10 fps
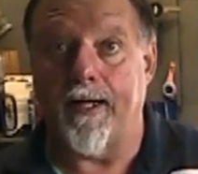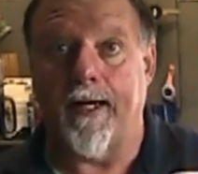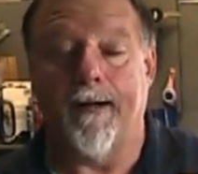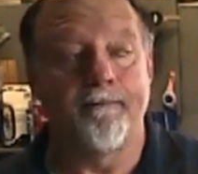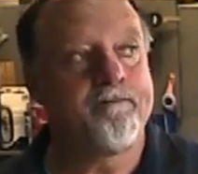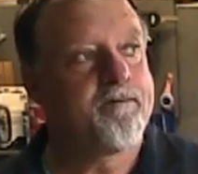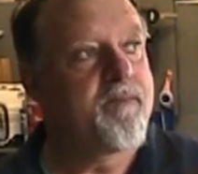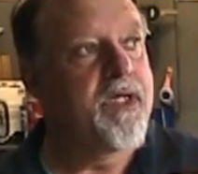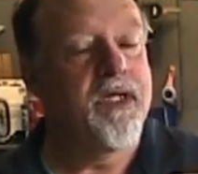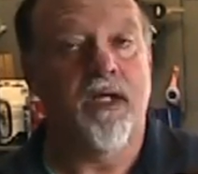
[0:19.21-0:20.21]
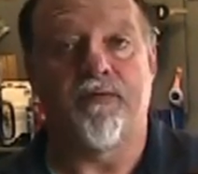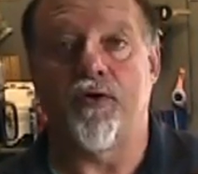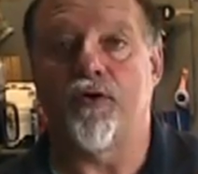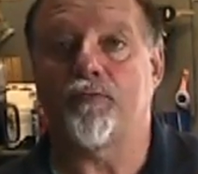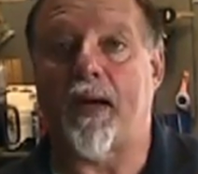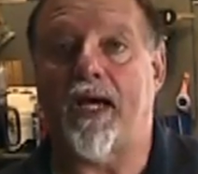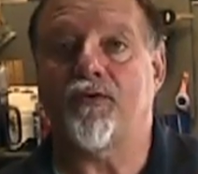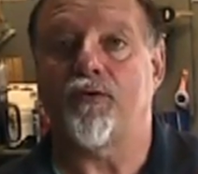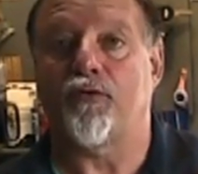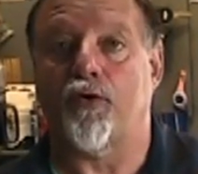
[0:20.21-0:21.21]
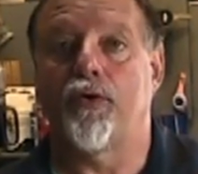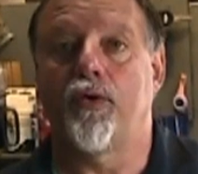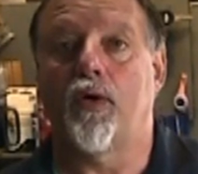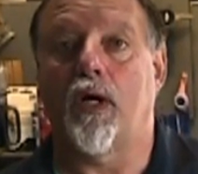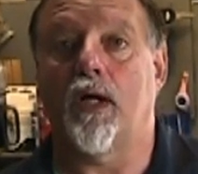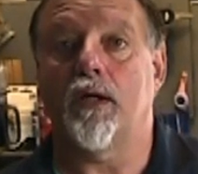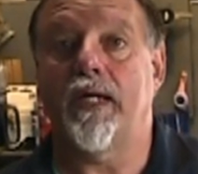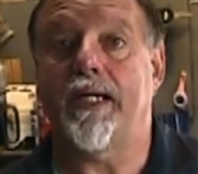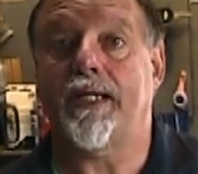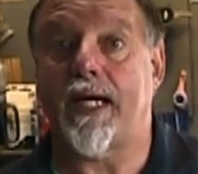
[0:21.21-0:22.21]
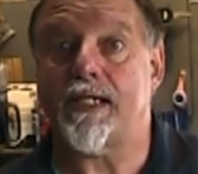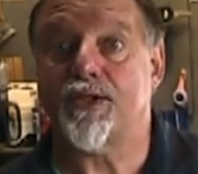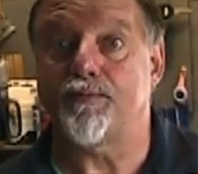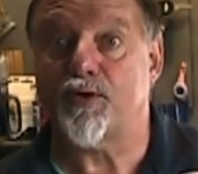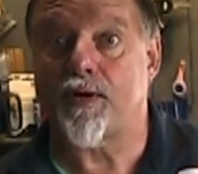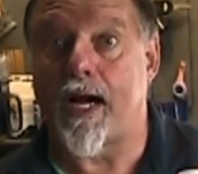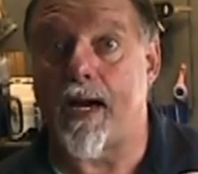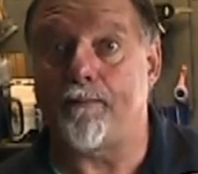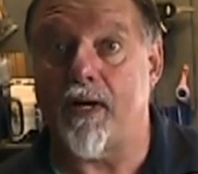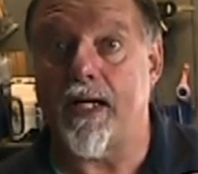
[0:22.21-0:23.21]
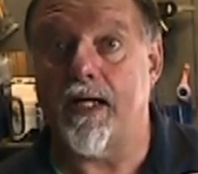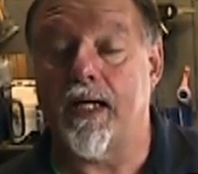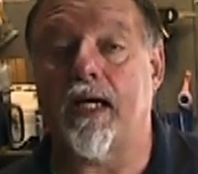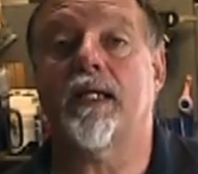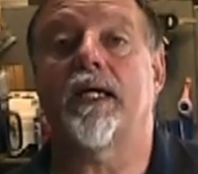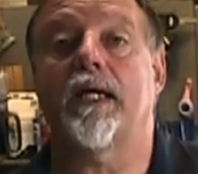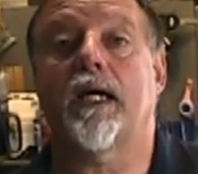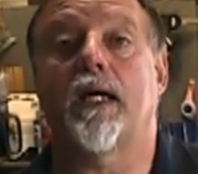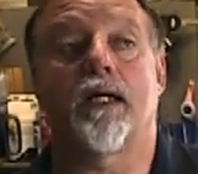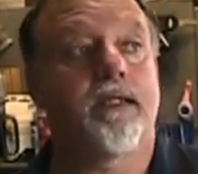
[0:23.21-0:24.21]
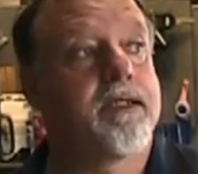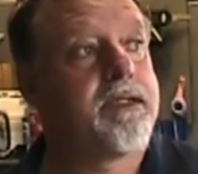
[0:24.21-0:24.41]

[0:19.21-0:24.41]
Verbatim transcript: Um, if you're just passing through, uh, hit that subscribe button. I think uh,